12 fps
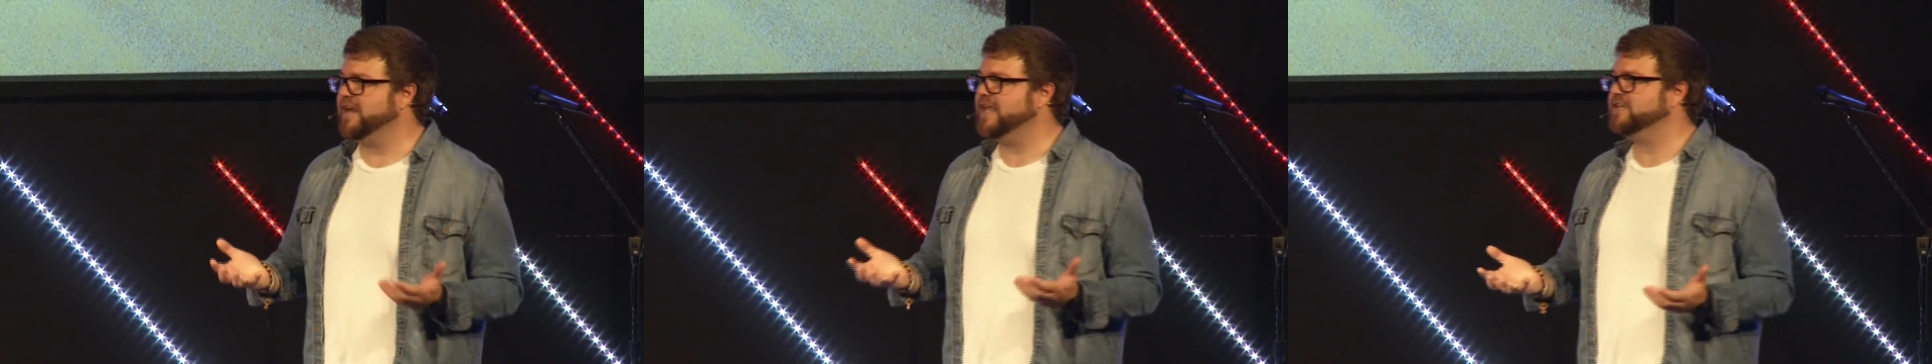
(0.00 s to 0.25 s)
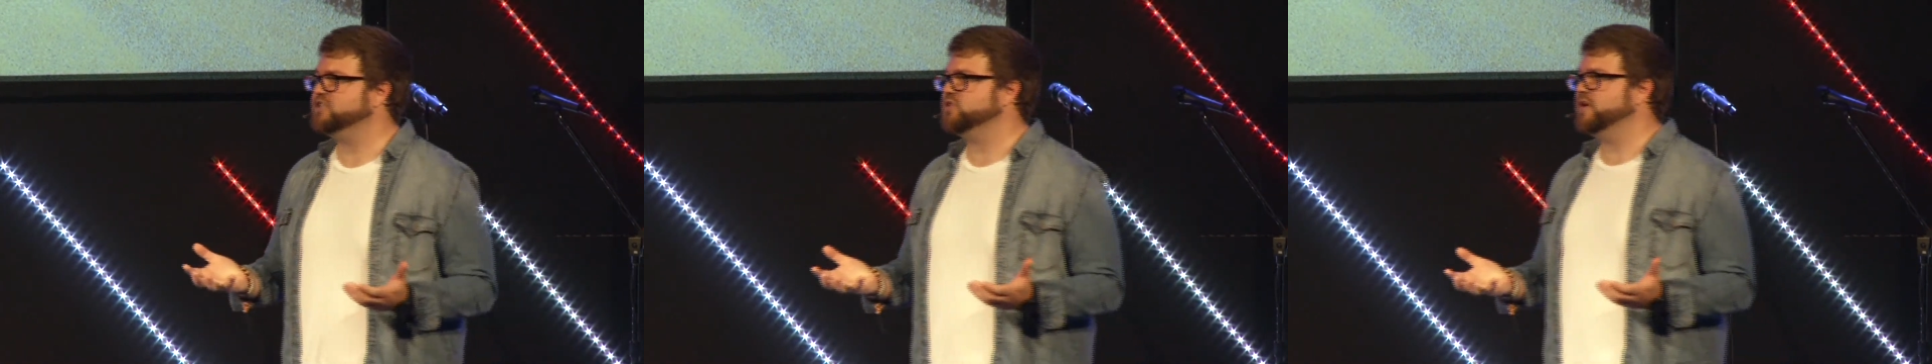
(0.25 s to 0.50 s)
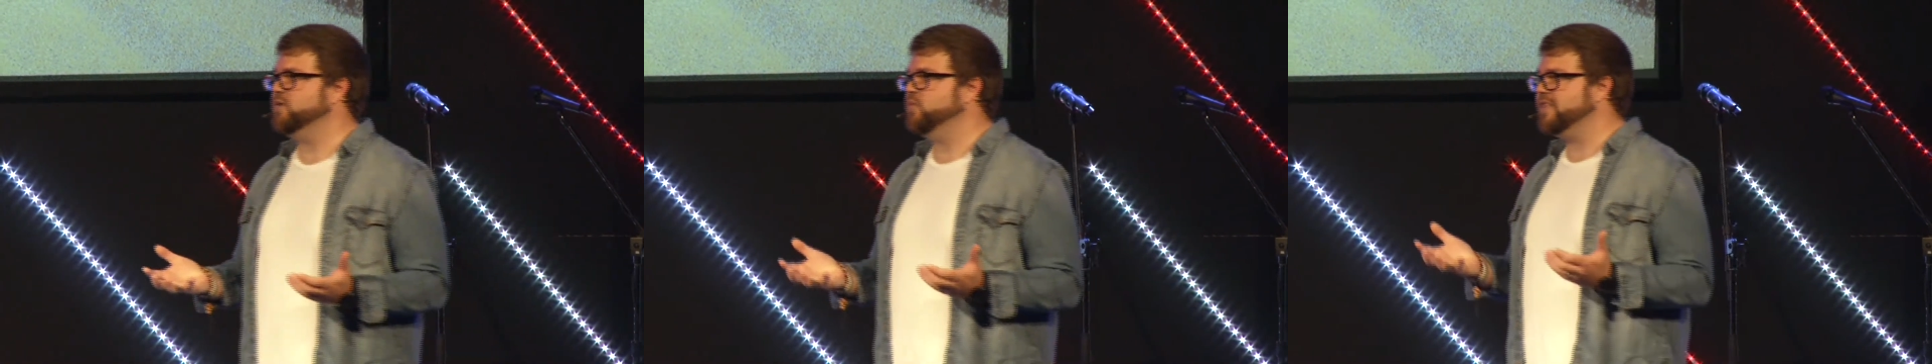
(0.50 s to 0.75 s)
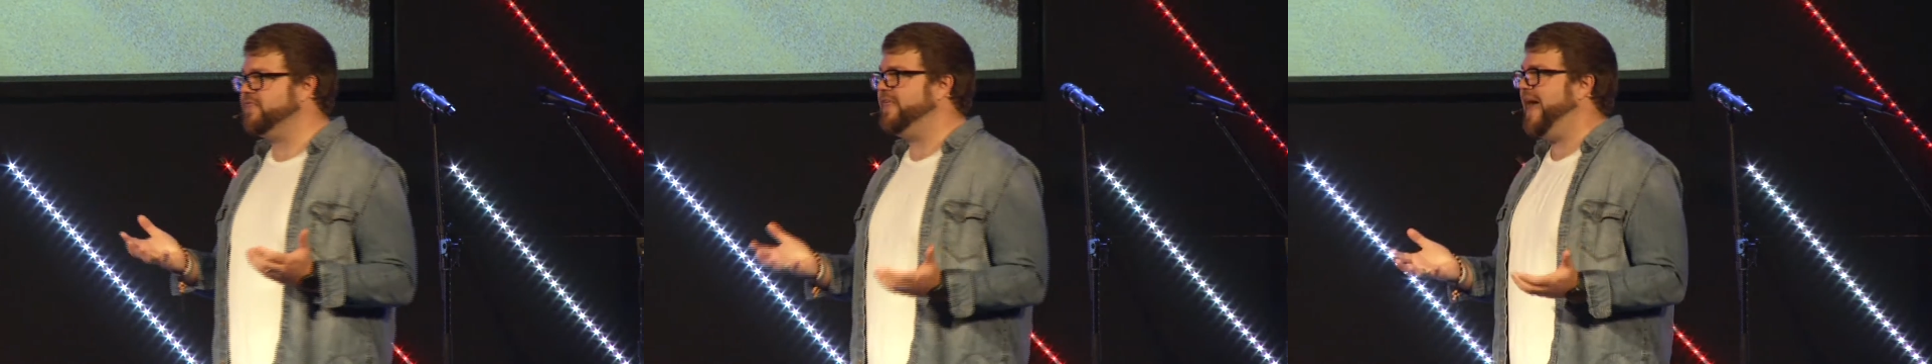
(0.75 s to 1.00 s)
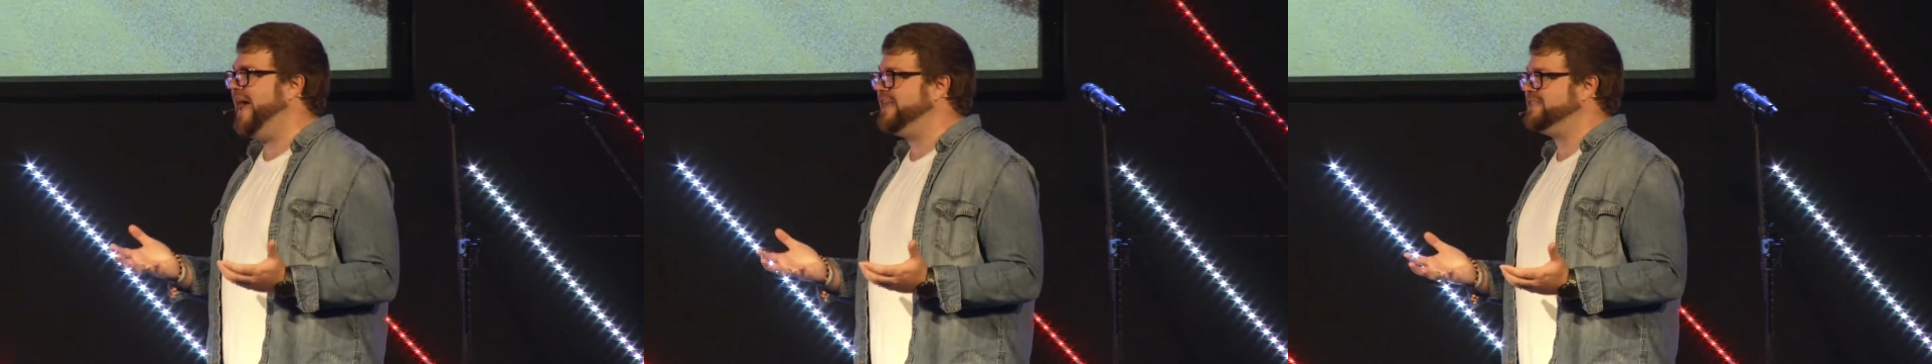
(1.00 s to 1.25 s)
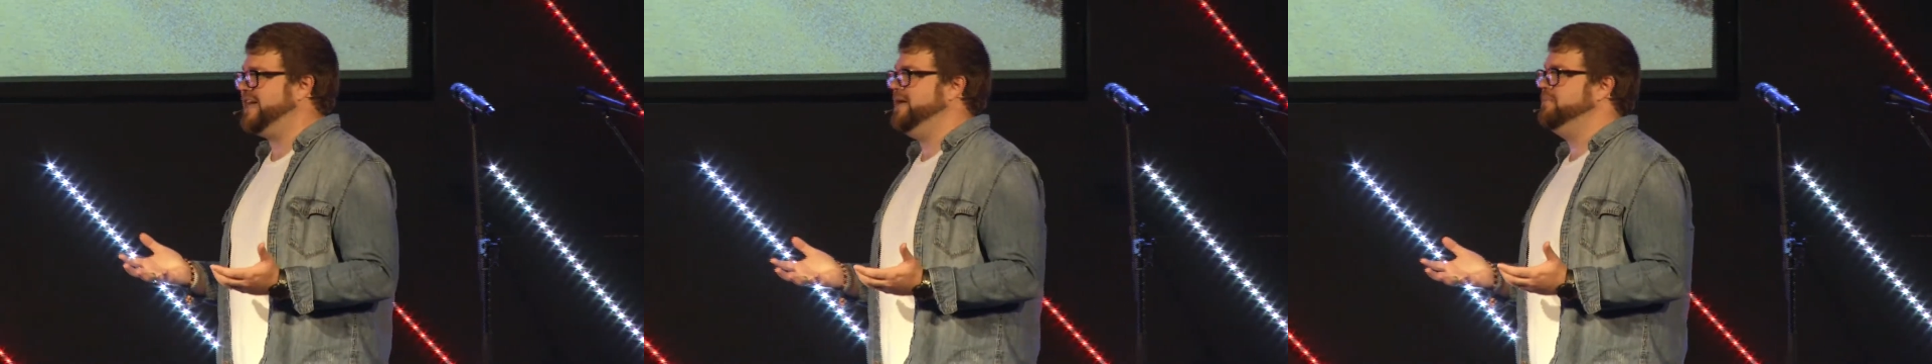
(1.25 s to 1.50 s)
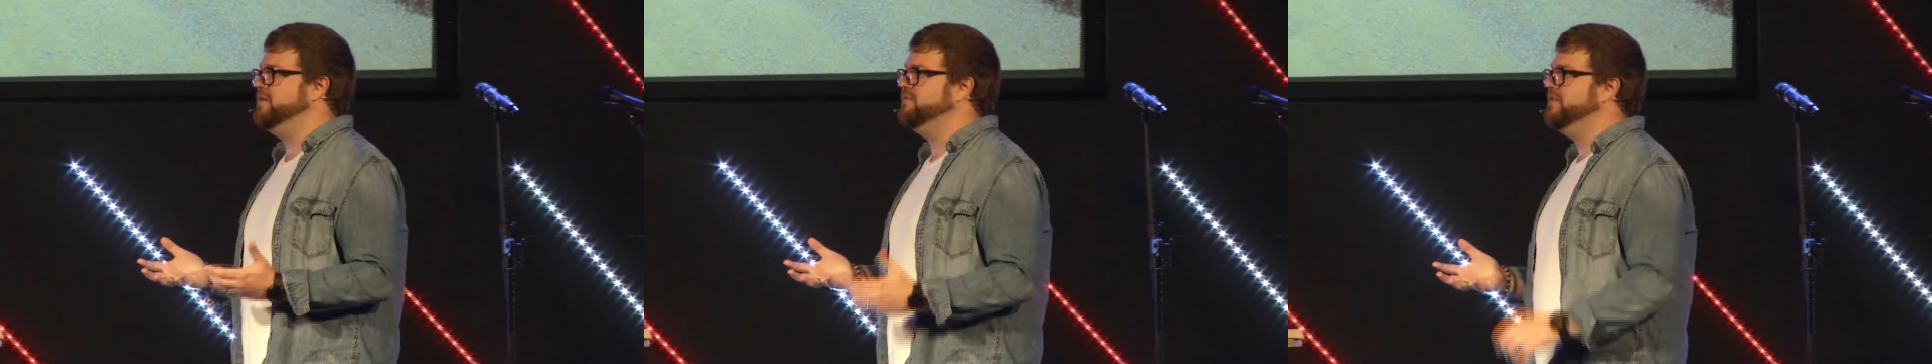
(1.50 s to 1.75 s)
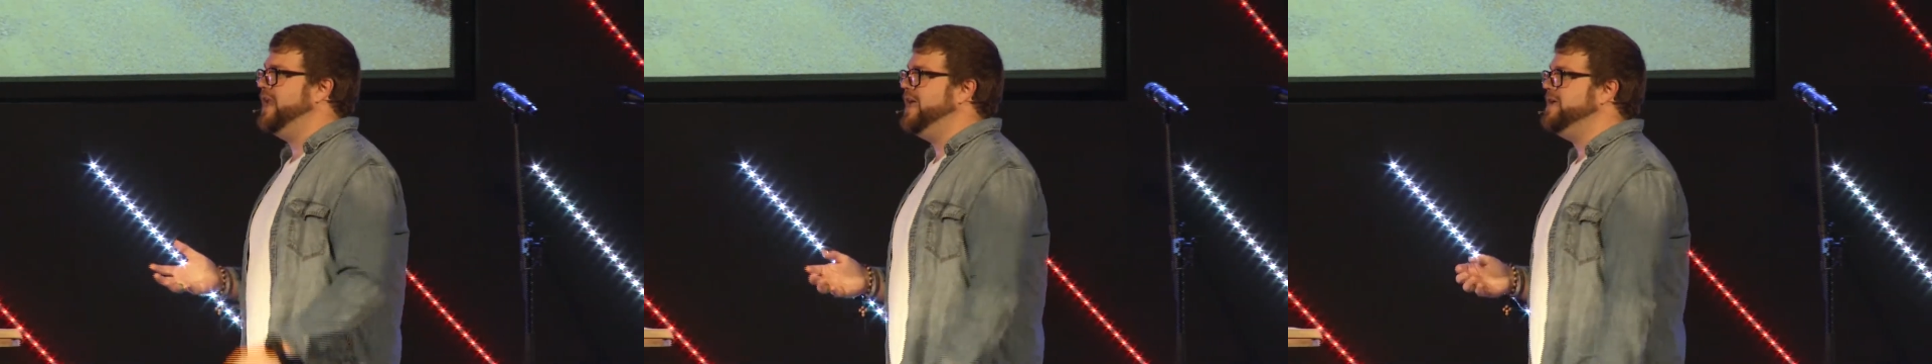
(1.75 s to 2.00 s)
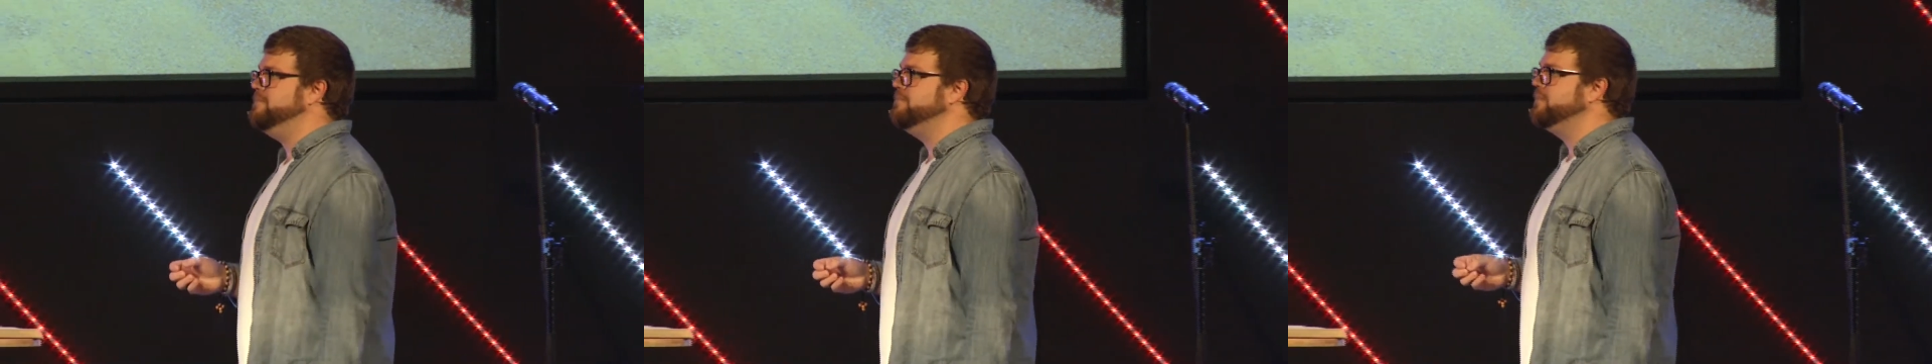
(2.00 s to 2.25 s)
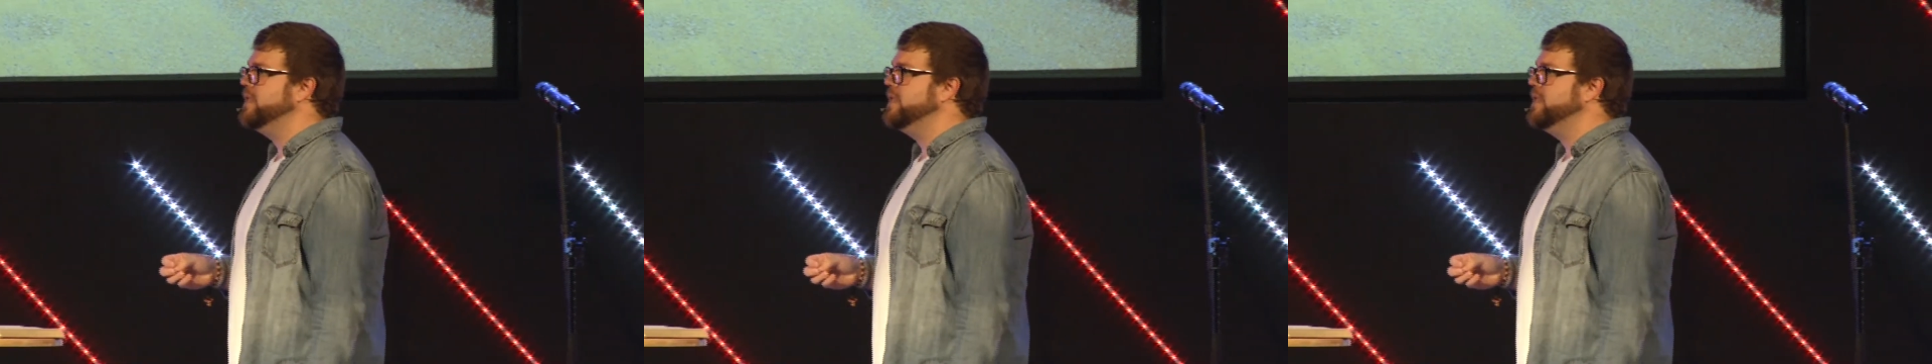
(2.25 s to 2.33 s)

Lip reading: history with that type of name?